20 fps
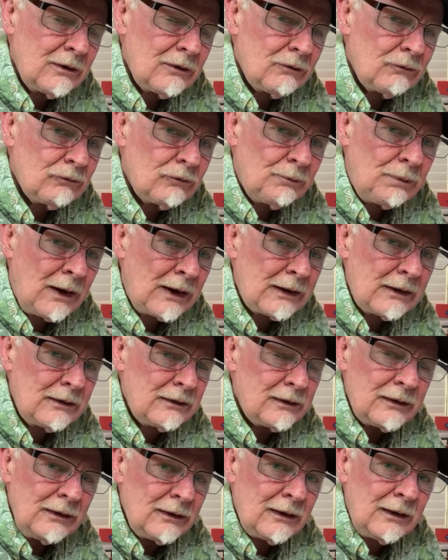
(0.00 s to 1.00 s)
But
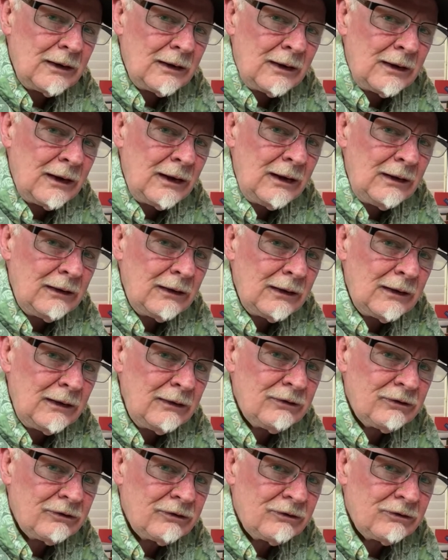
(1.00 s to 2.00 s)
he
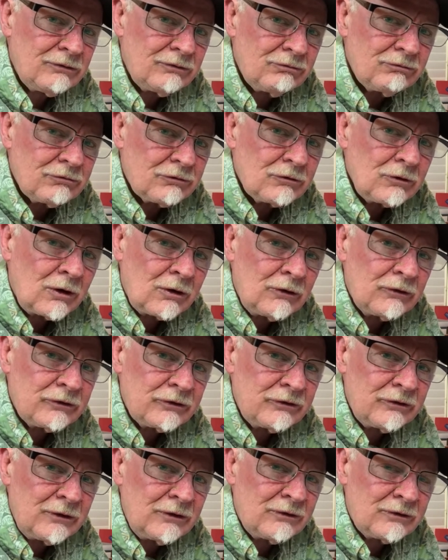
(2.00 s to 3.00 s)

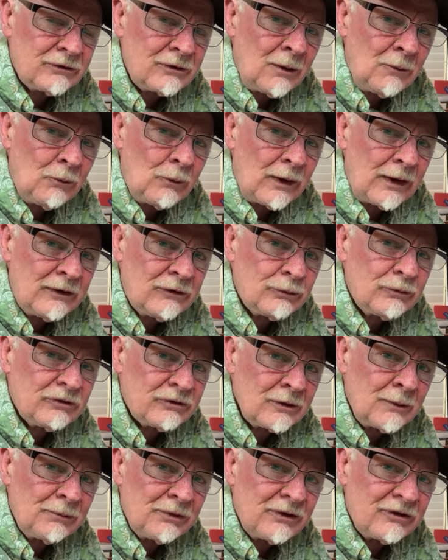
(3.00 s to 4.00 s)
struggles in some ways with
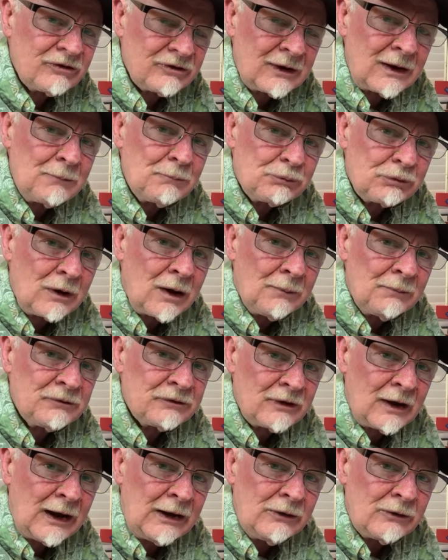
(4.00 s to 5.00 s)
some of the same problems
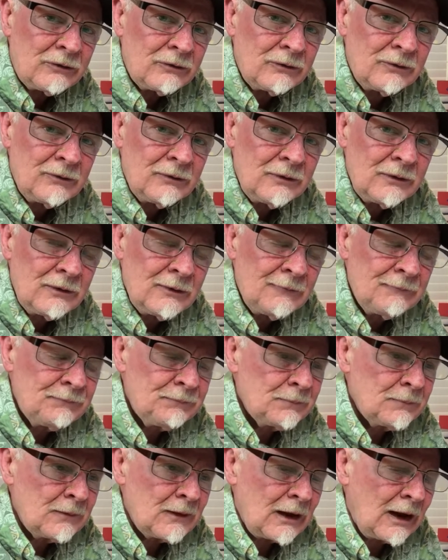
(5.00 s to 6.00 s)
I do.
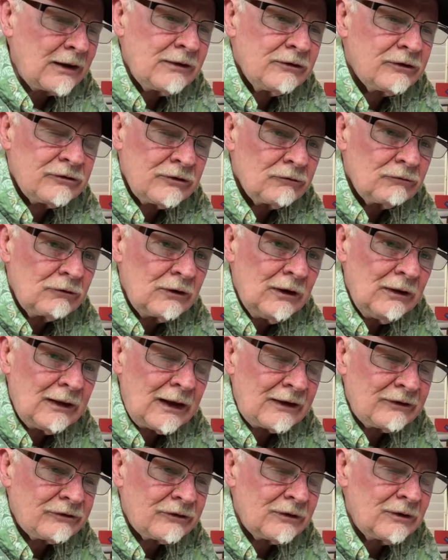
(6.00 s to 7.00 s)
I just didn't
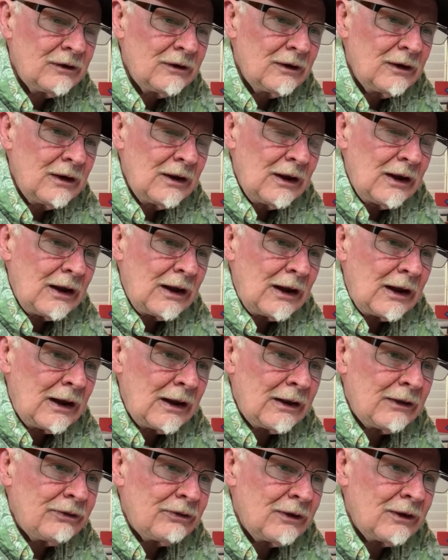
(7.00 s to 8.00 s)
realize it.
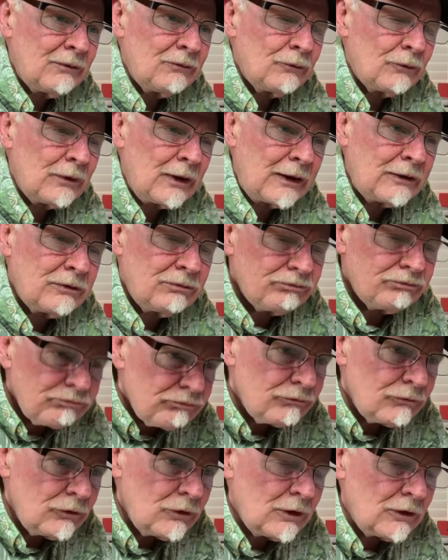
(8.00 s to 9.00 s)
And then when
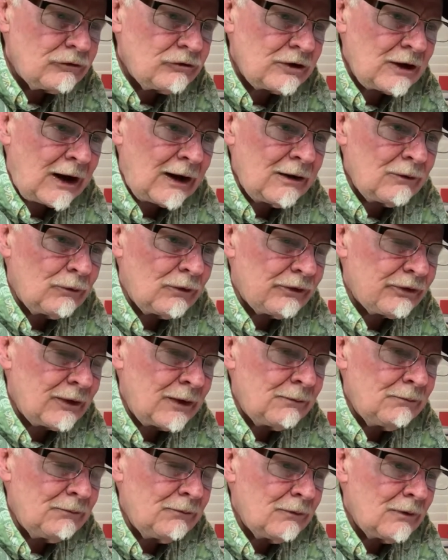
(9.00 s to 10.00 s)
I chatted with
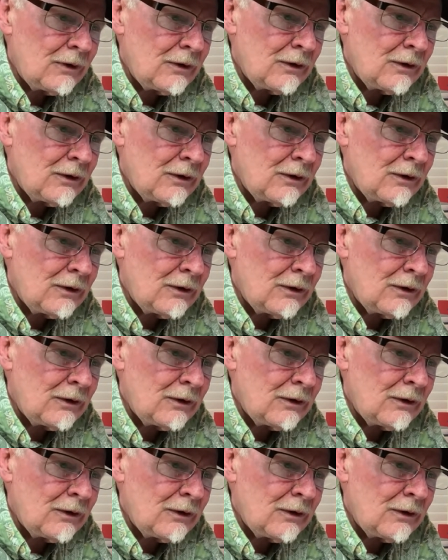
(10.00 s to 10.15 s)
him,